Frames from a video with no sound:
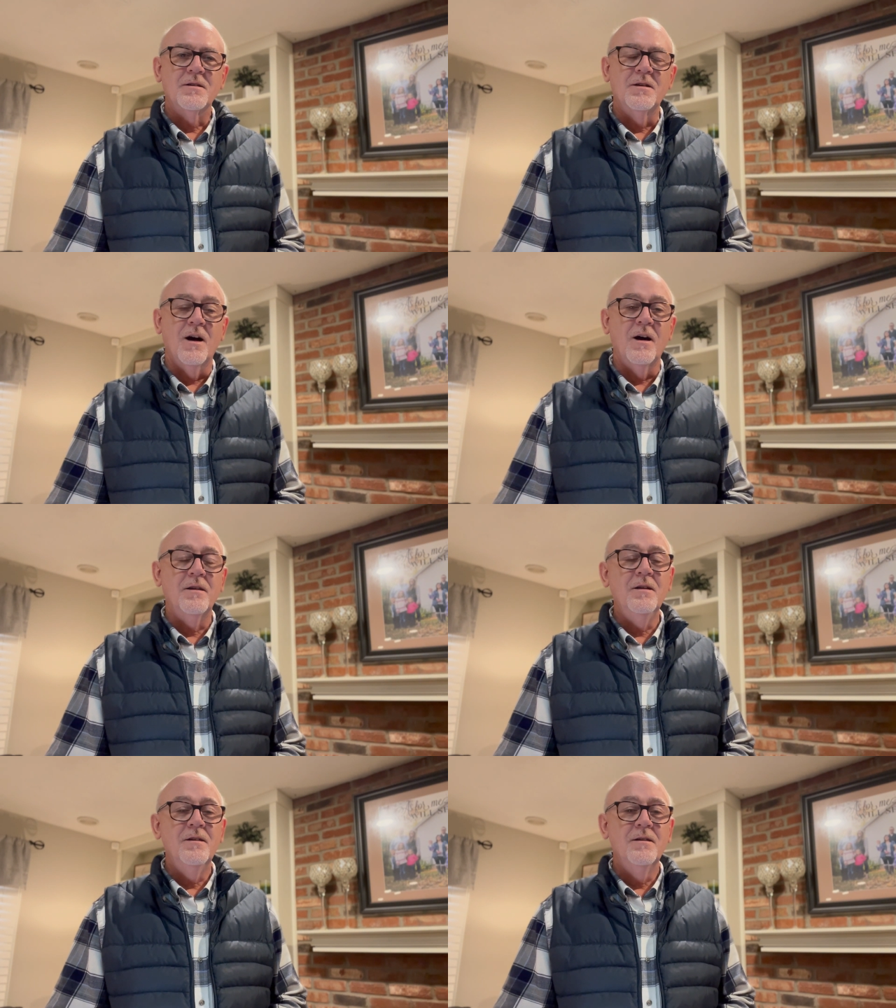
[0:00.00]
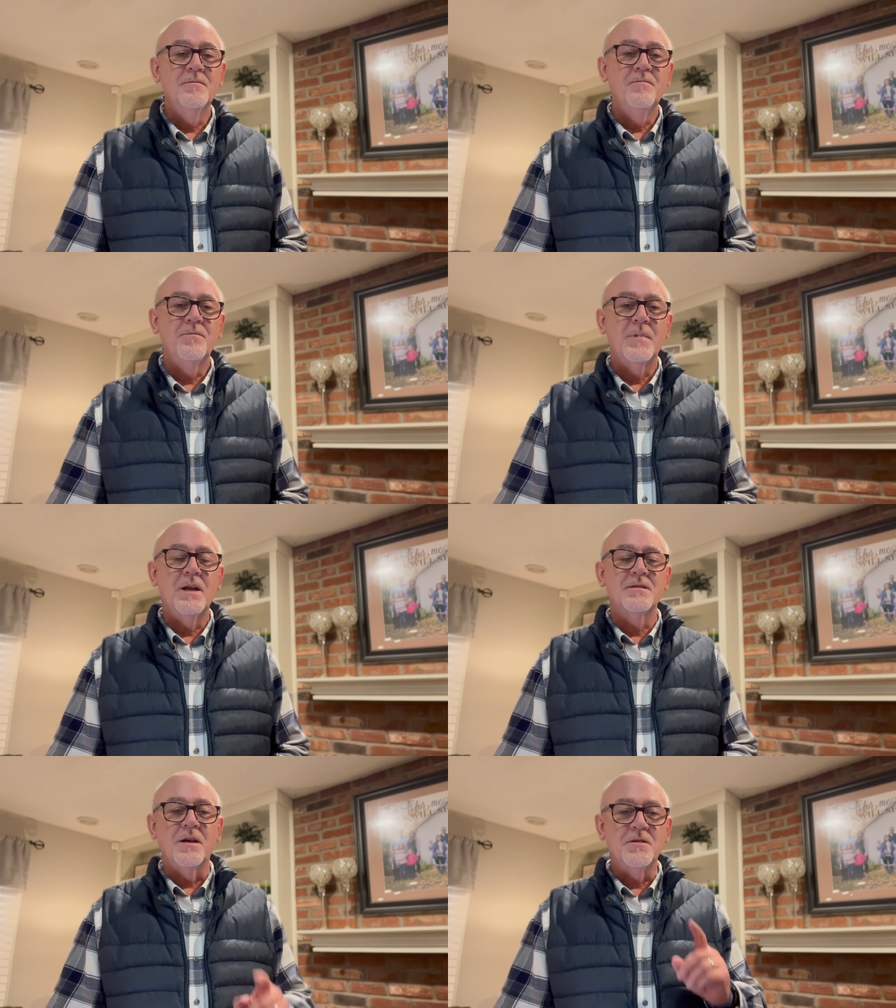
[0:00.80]
God
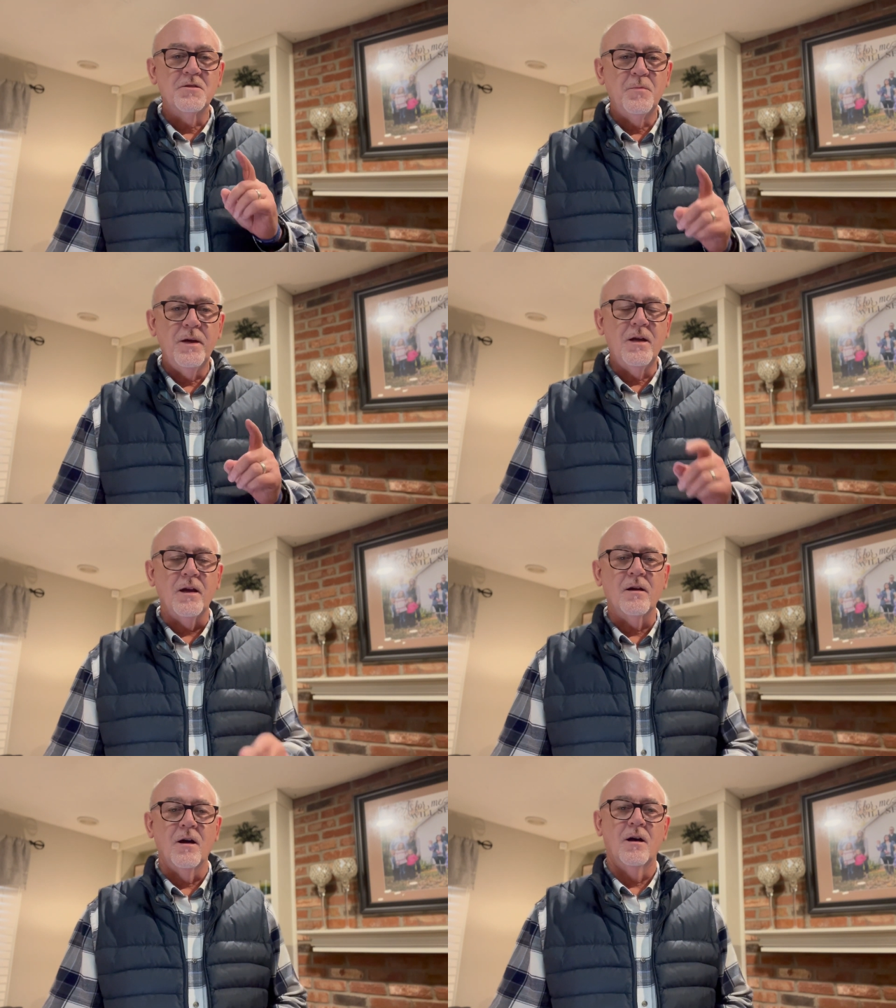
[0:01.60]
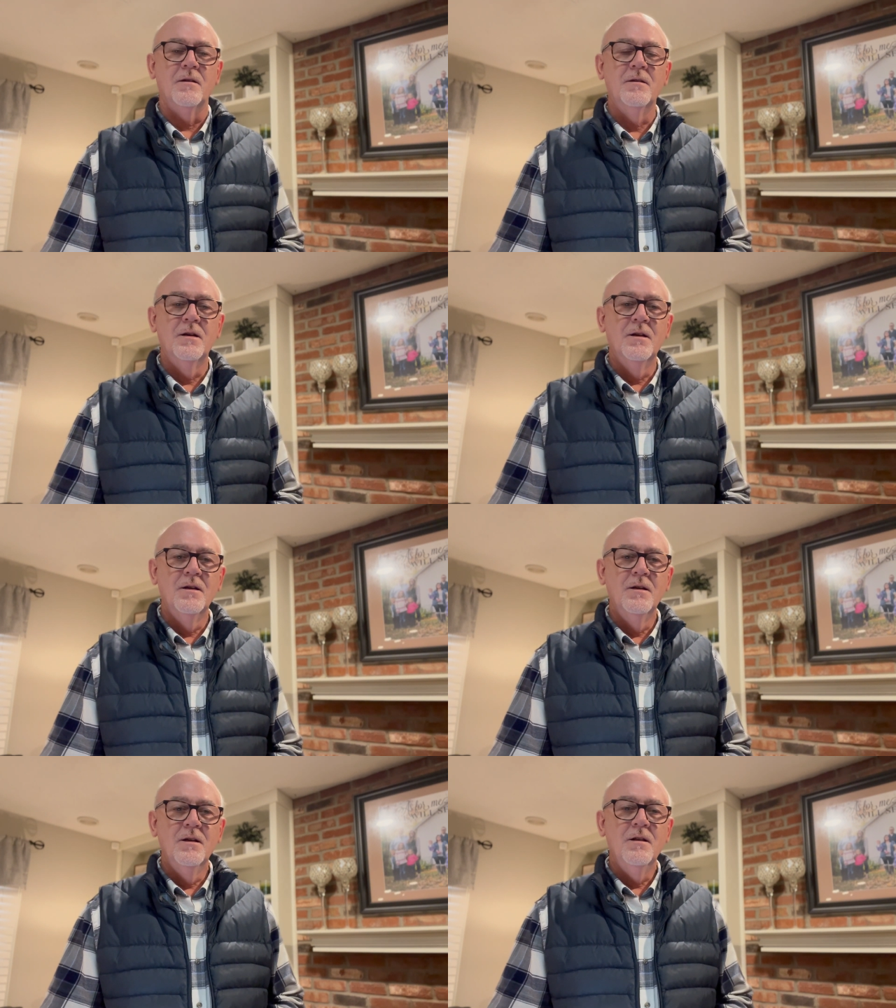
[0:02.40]
is a speaking God
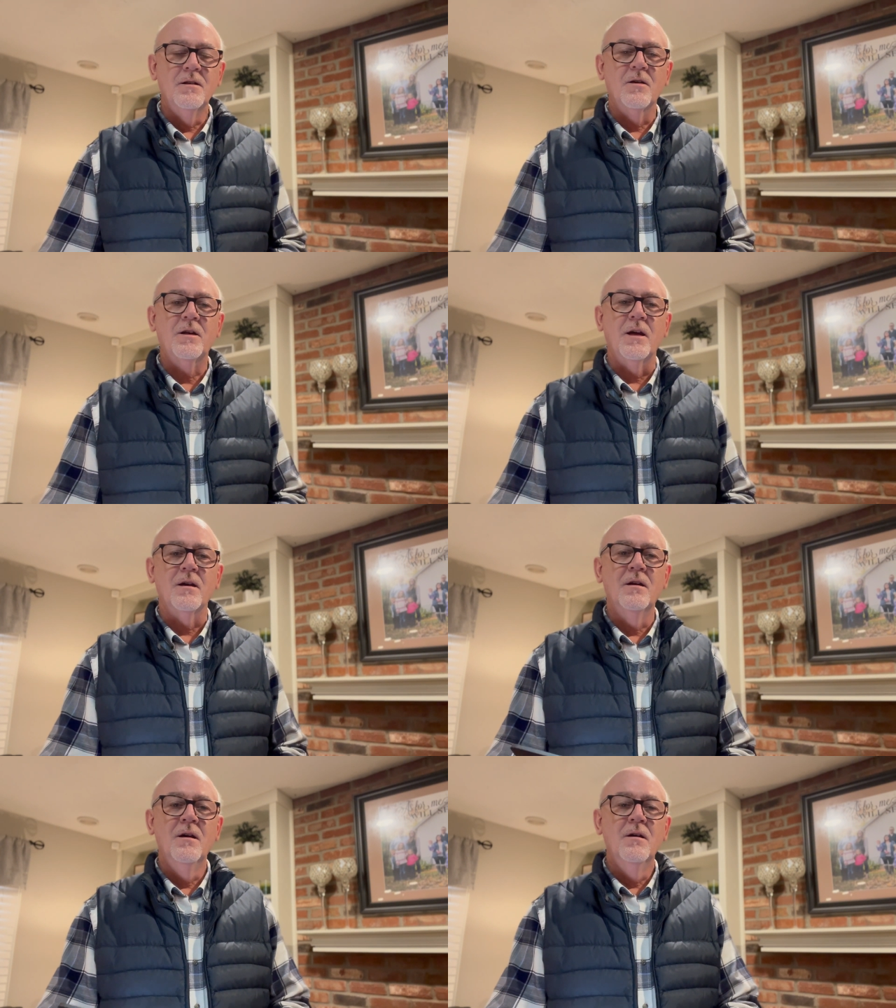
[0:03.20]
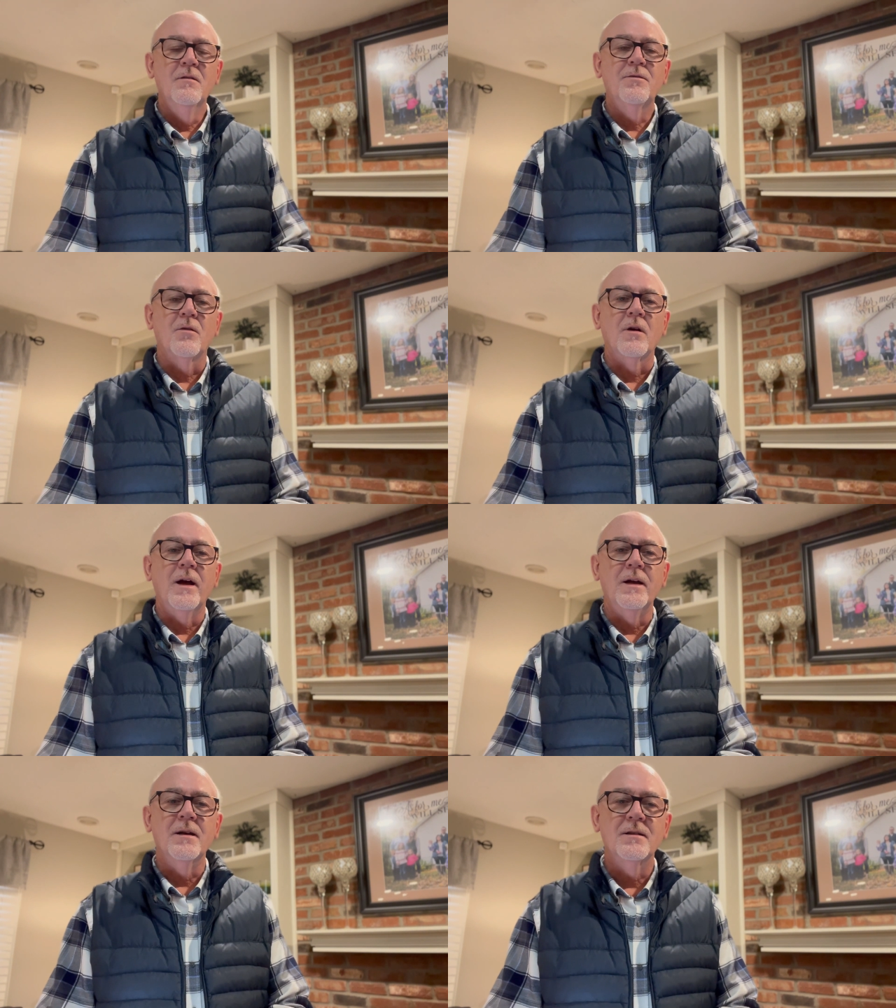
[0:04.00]
looking for
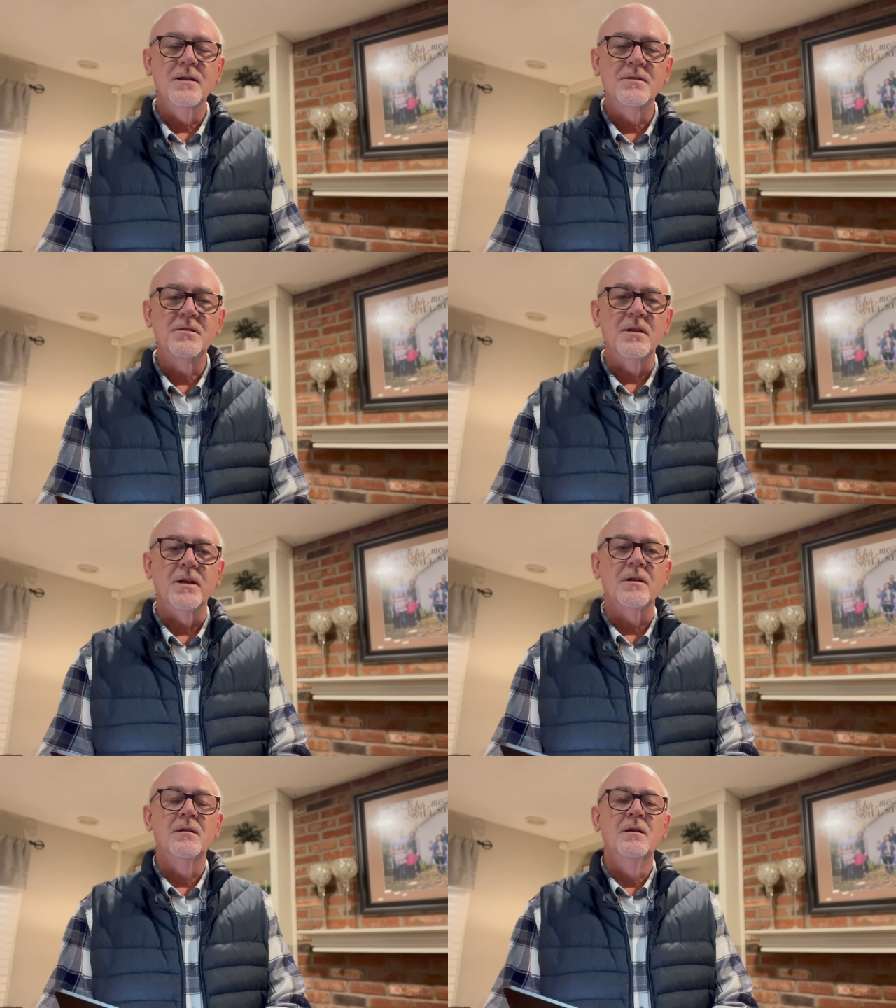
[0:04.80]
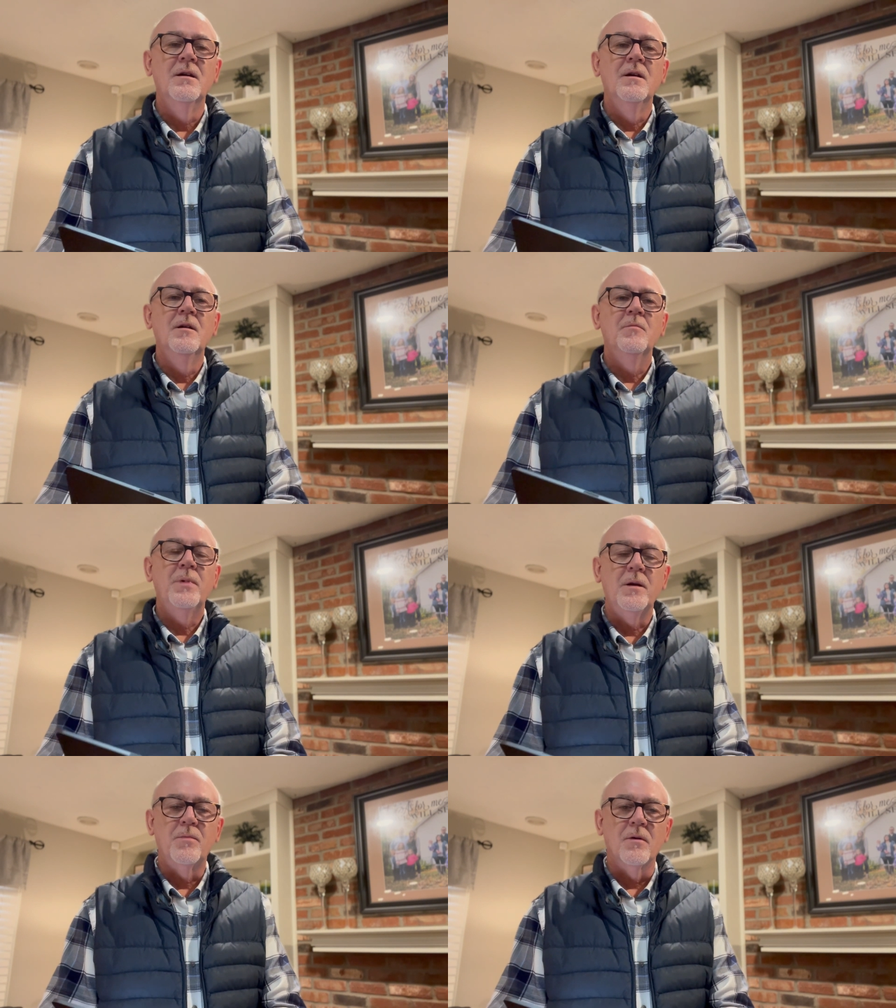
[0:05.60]
a listening
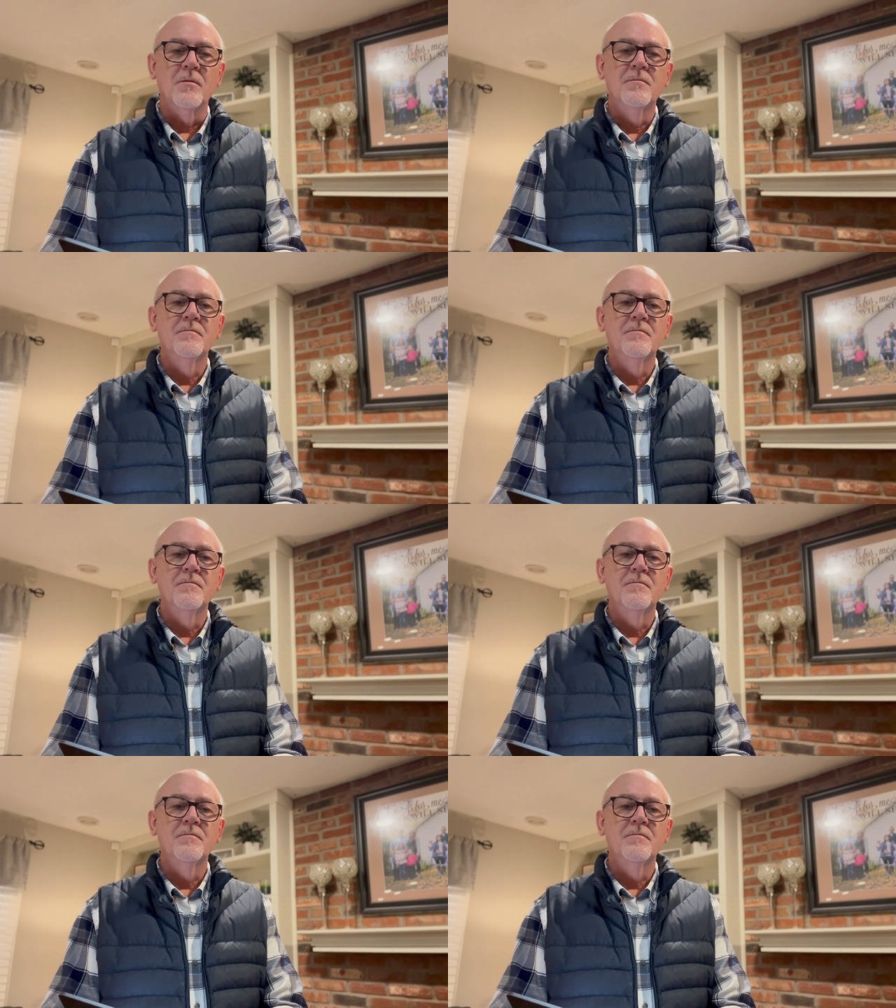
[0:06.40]
people.